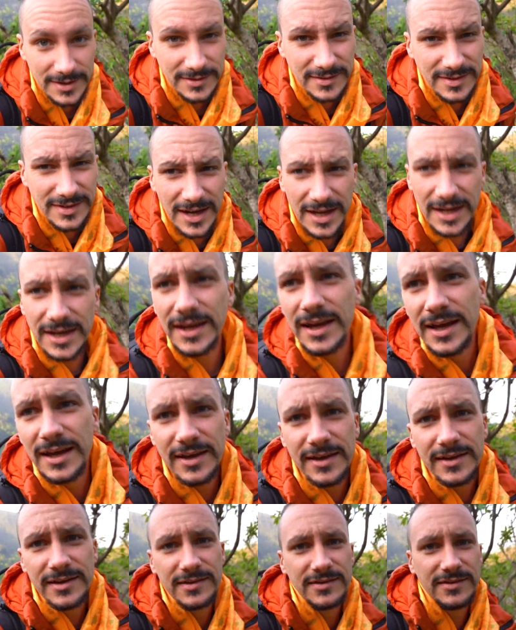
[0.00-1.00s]
think today
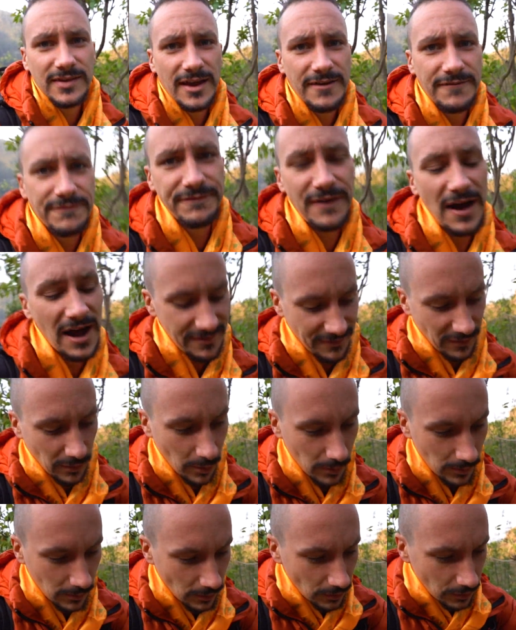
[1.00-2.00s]
is a five
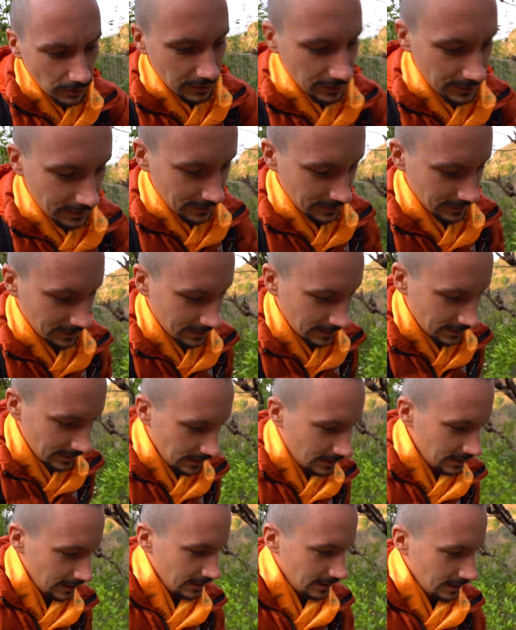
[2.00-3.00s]
hour walk.
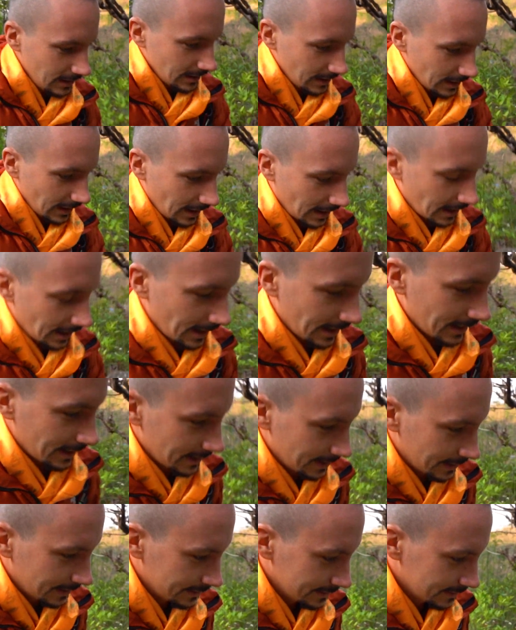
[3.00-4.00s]

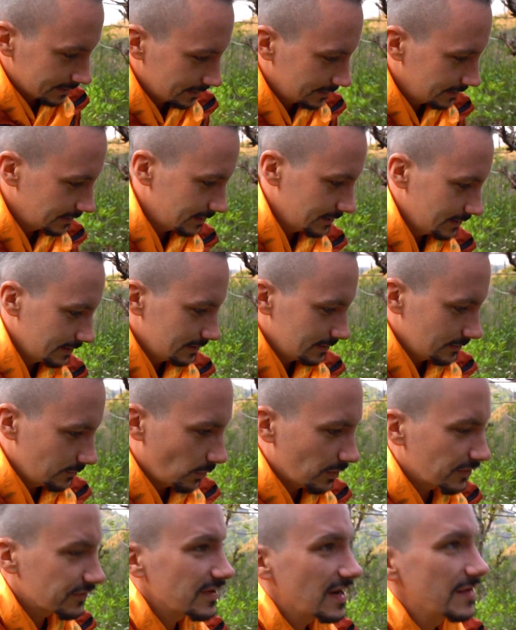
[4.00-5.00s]
And
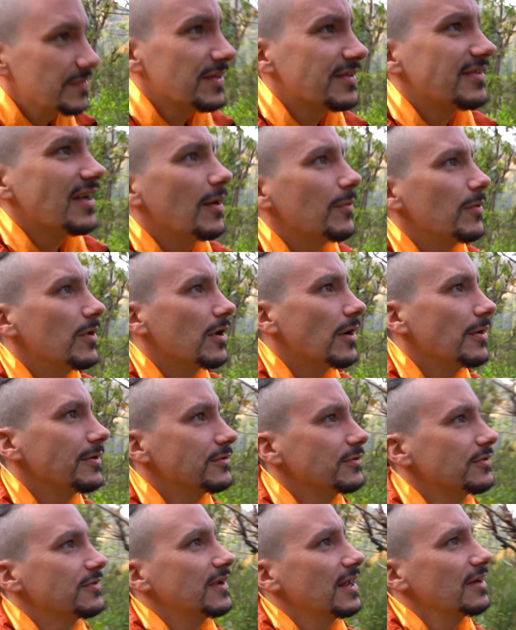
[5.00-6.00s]
what is the name of the town we are going
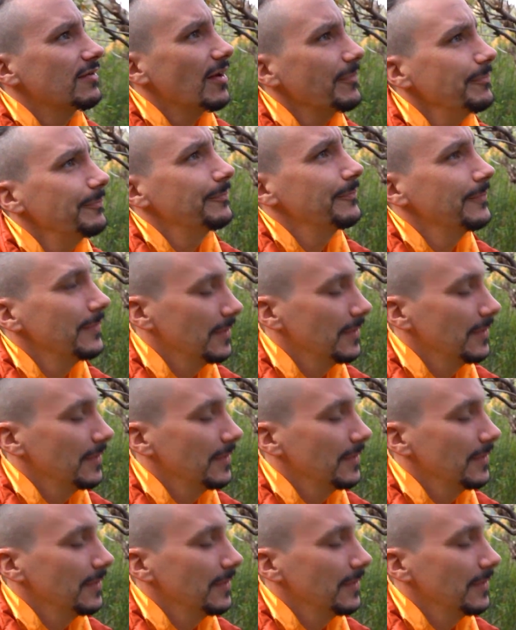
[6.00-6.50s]
to today, Ram?